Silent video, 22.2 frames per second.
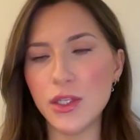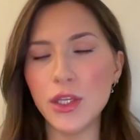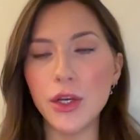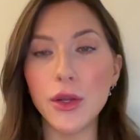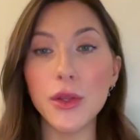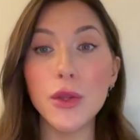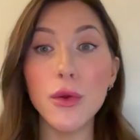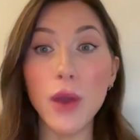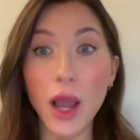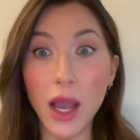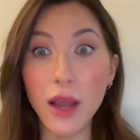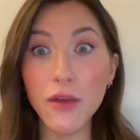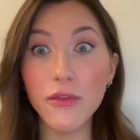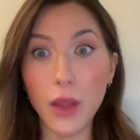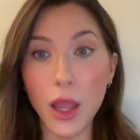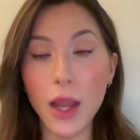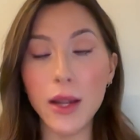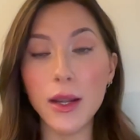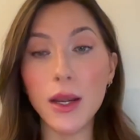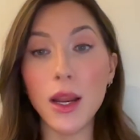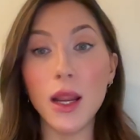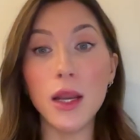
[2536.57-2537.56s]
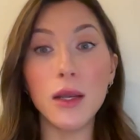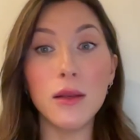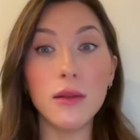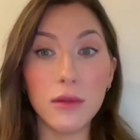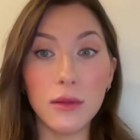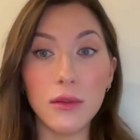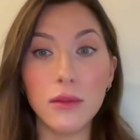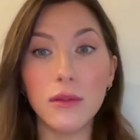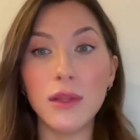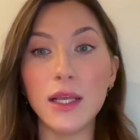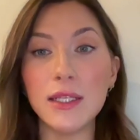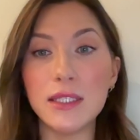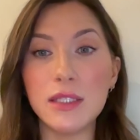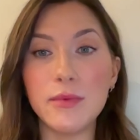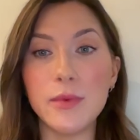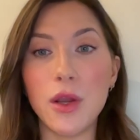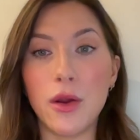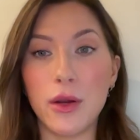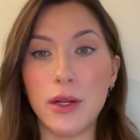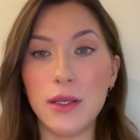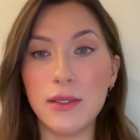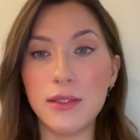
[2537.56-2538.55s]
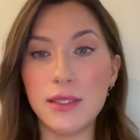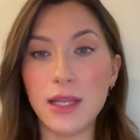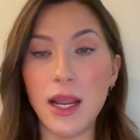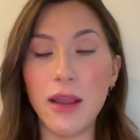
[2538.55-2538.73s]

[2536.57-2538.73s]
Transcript: You have, and let's be honest,